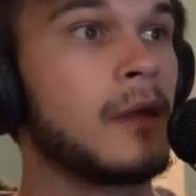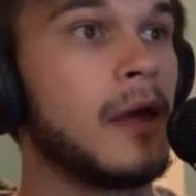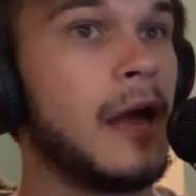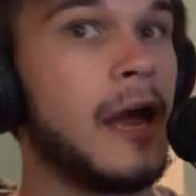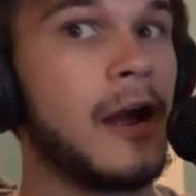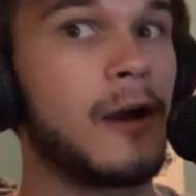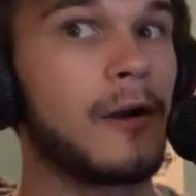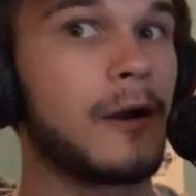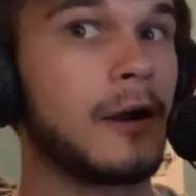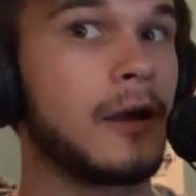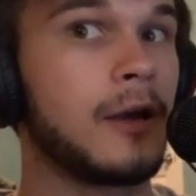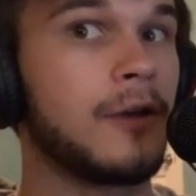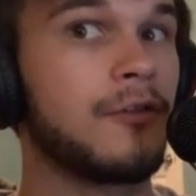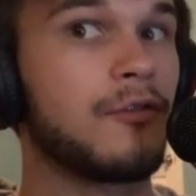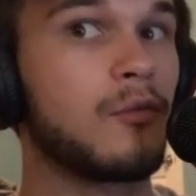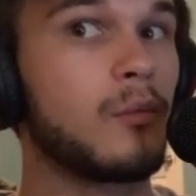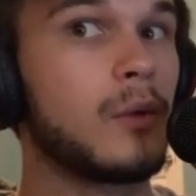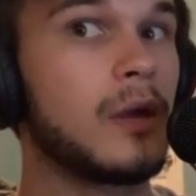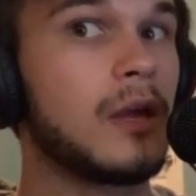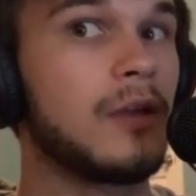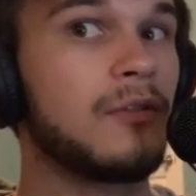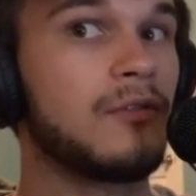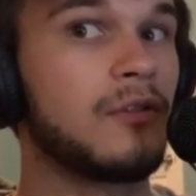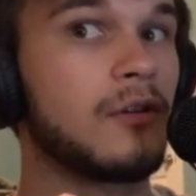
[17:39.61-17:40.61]
Erica's
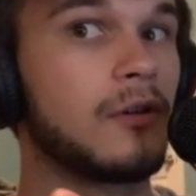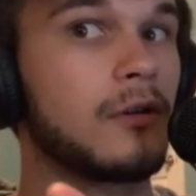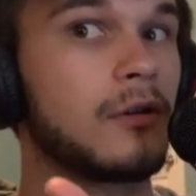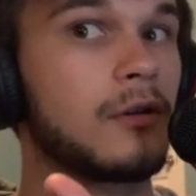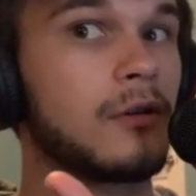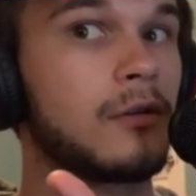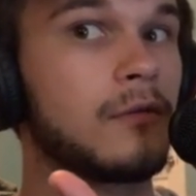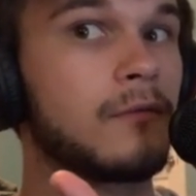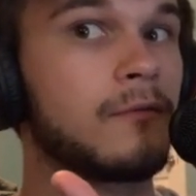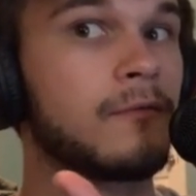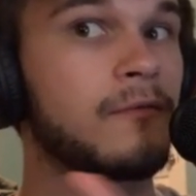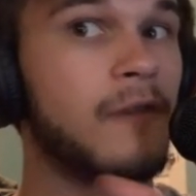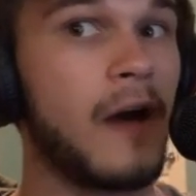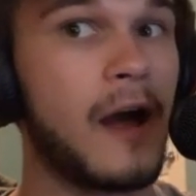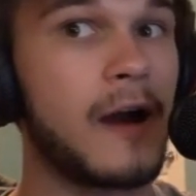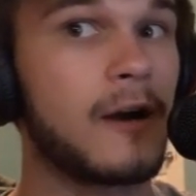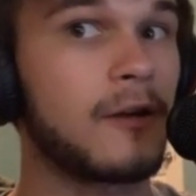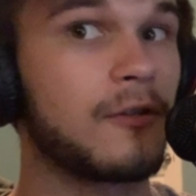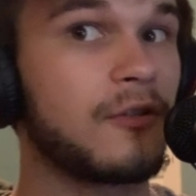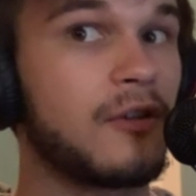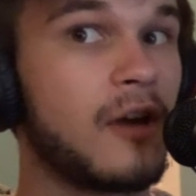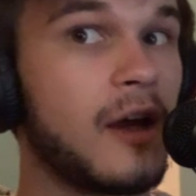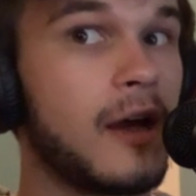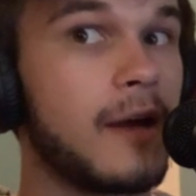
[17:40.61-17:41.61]
weak to fire
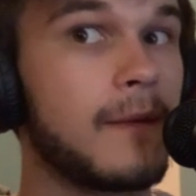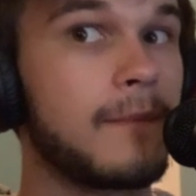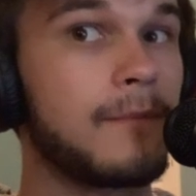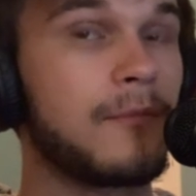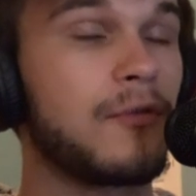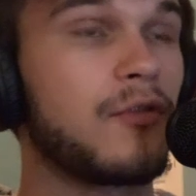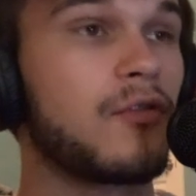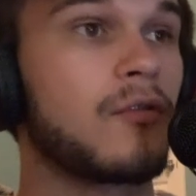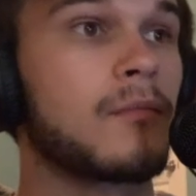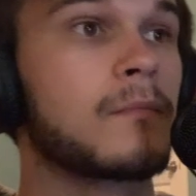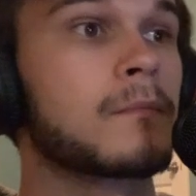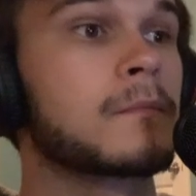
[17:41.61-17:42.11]
types.